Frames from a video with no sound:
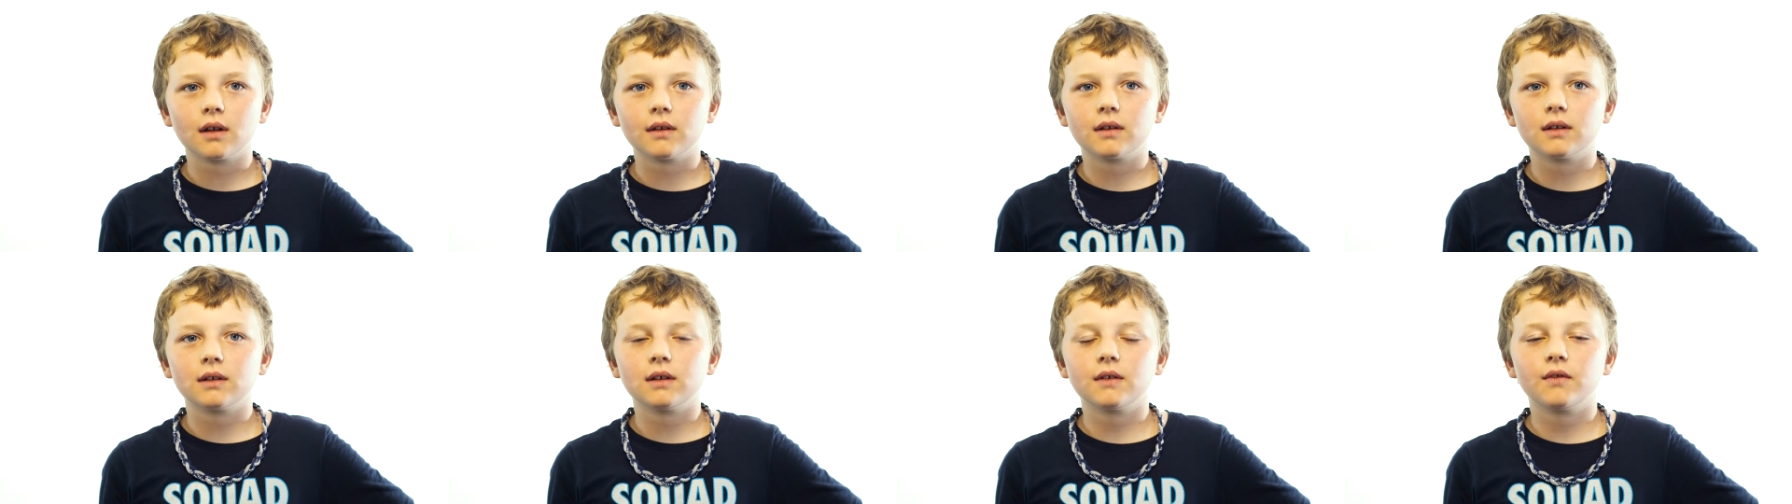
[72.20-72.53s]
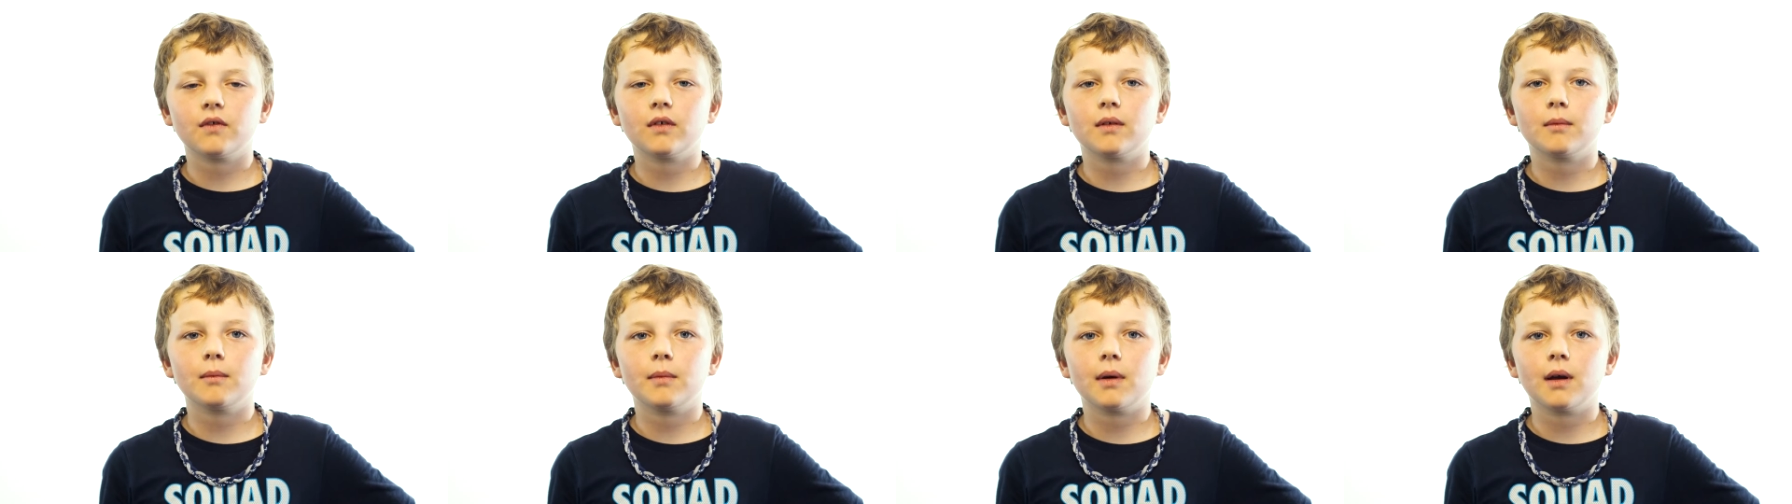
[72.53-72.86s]
on the
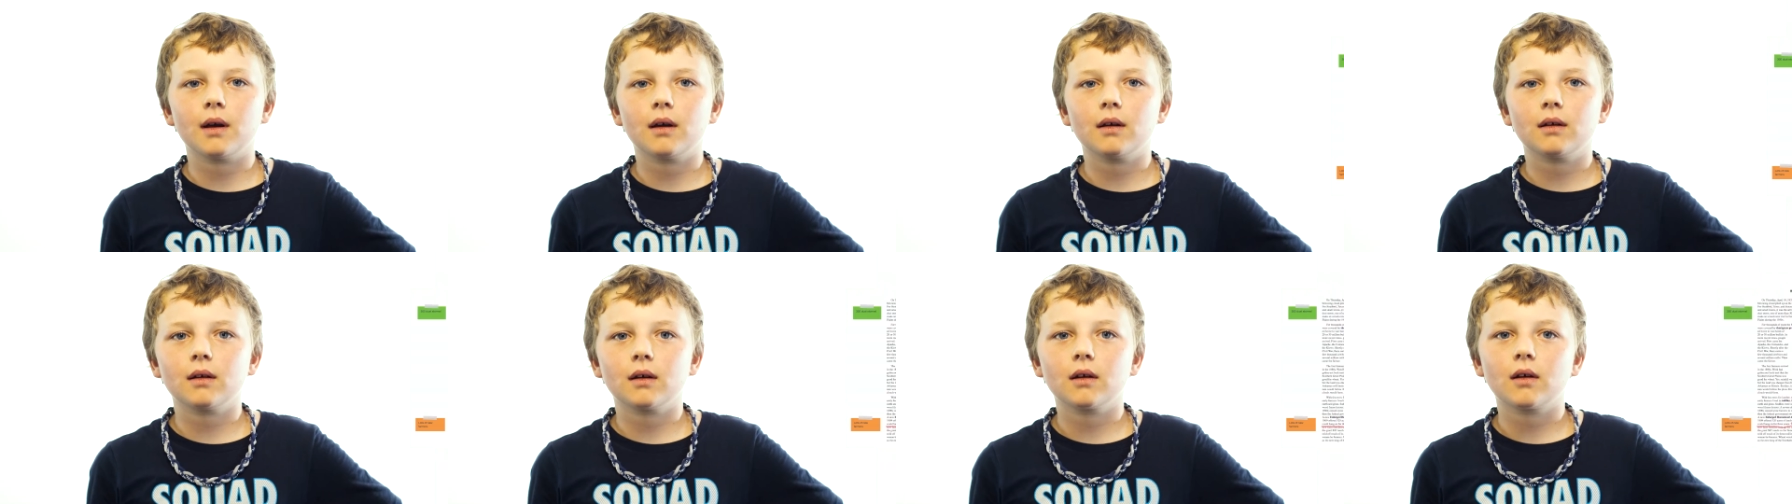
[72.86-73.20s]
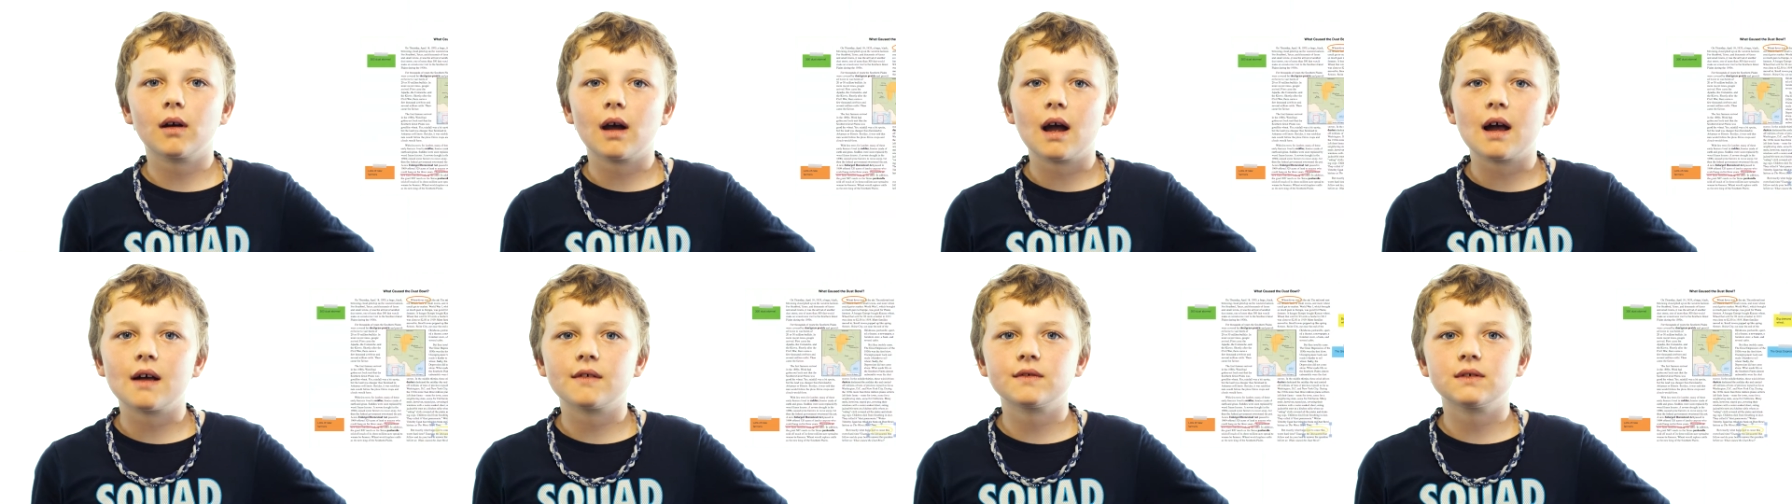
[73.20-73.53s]
different
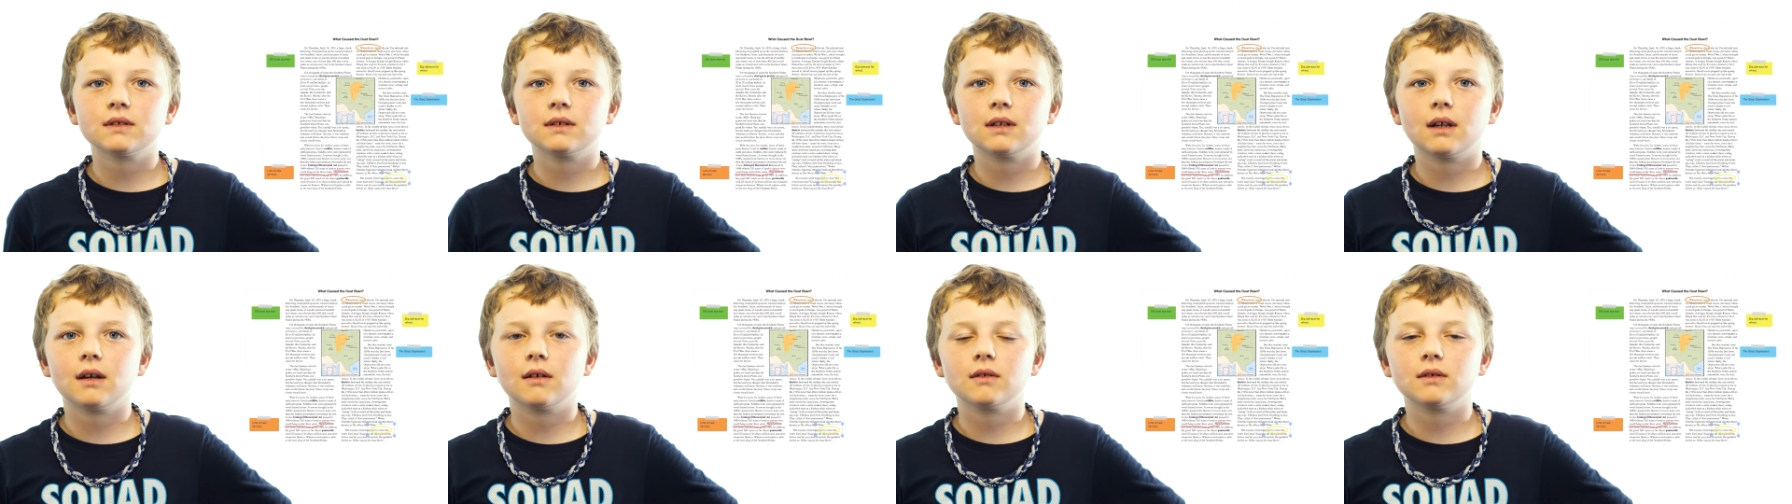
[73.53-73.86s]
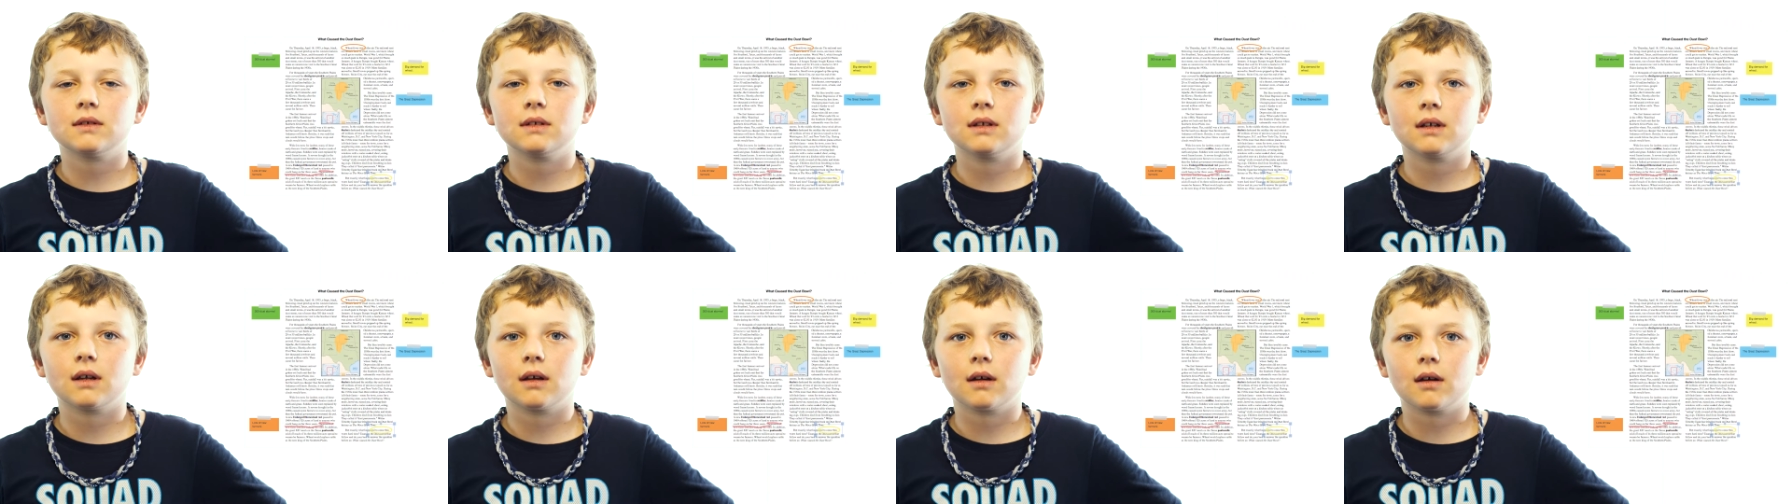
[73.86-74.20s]
paragraphs and I
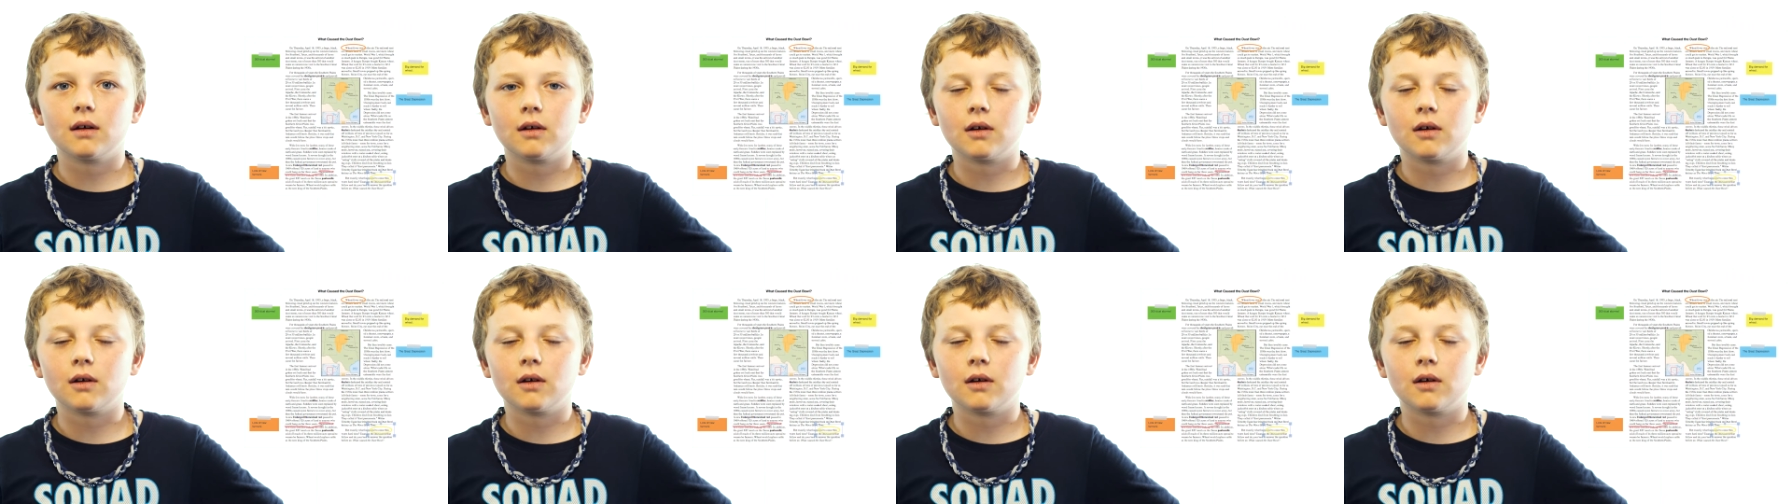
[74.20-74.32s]
would say,